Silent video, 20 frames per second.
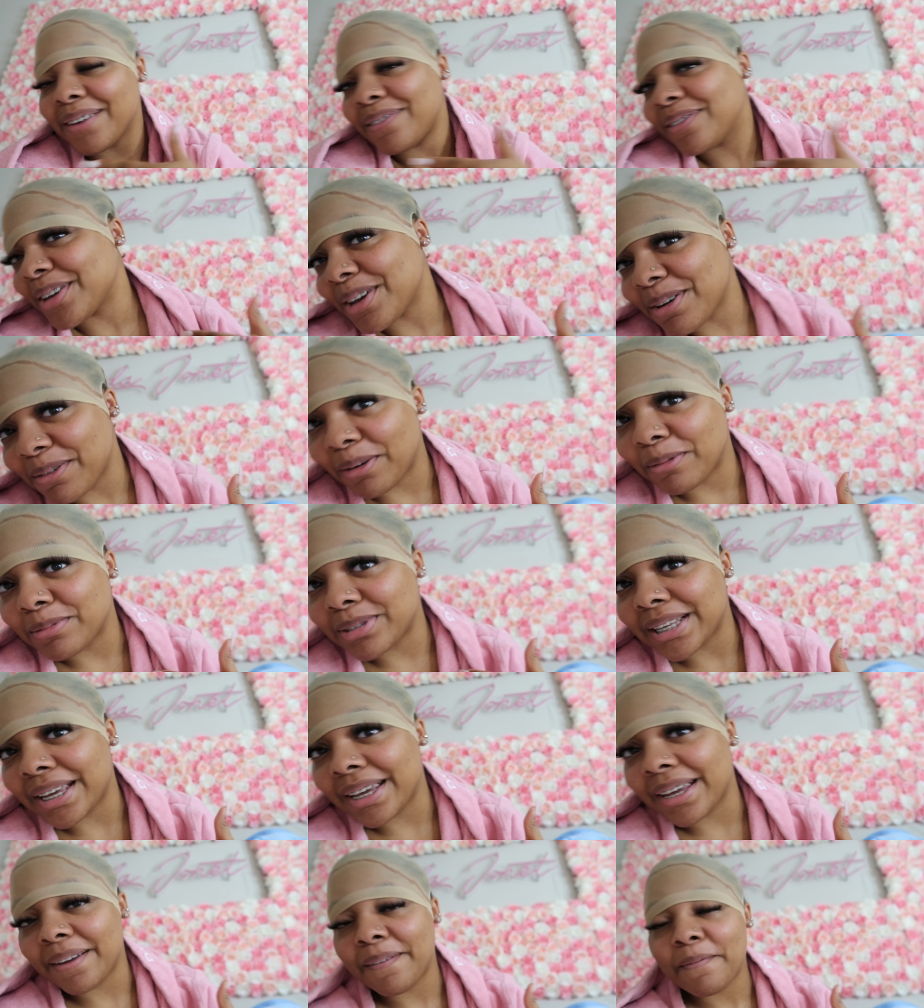if you get what i'm
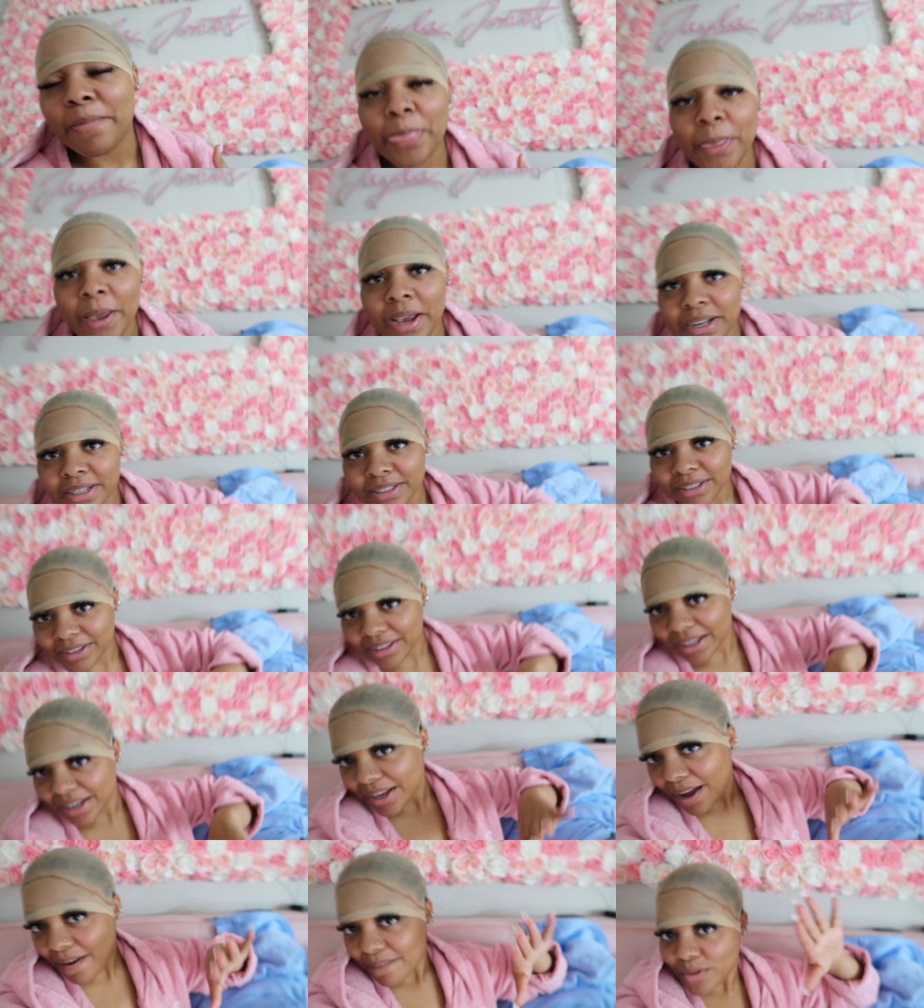saying so
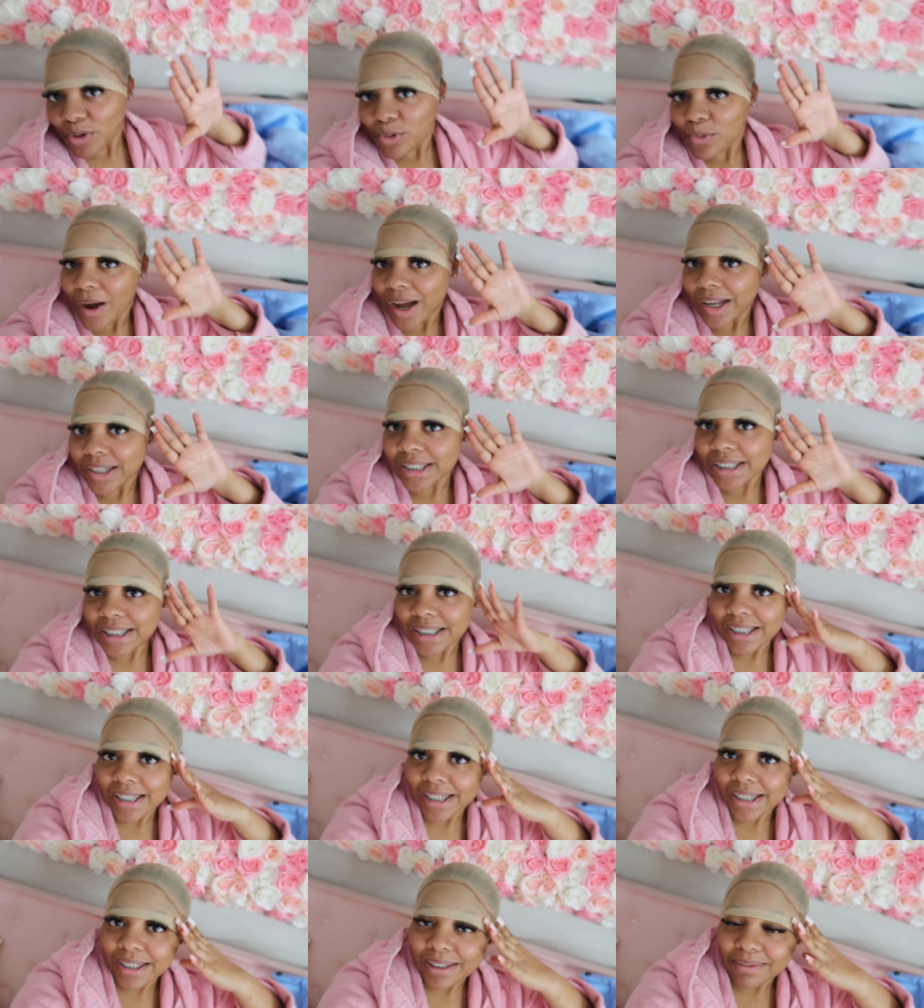thank y'all for
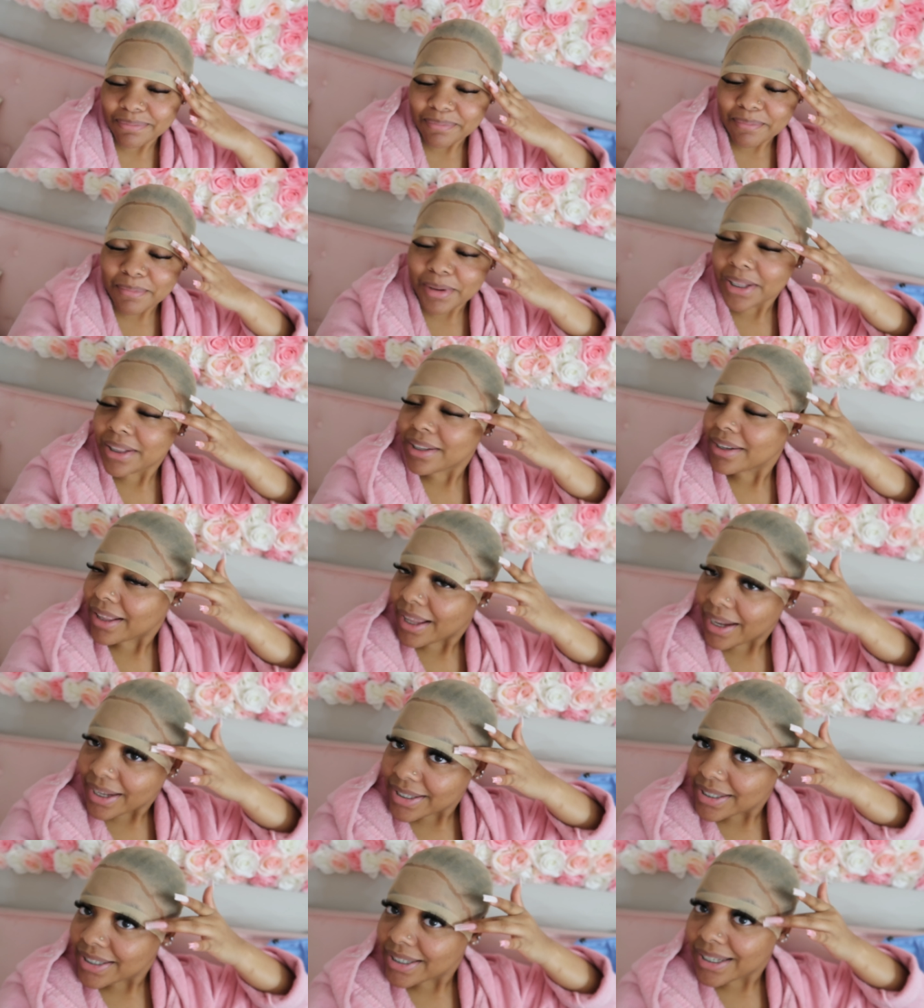watching me look
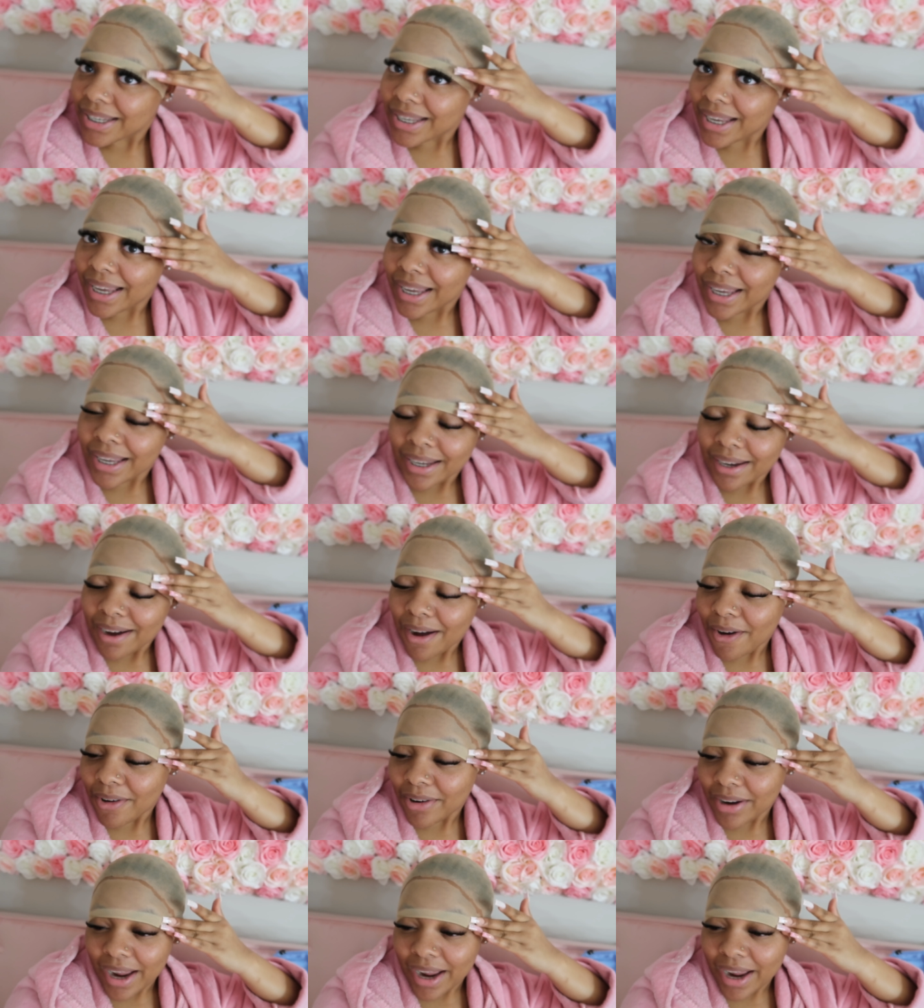like a chicken head all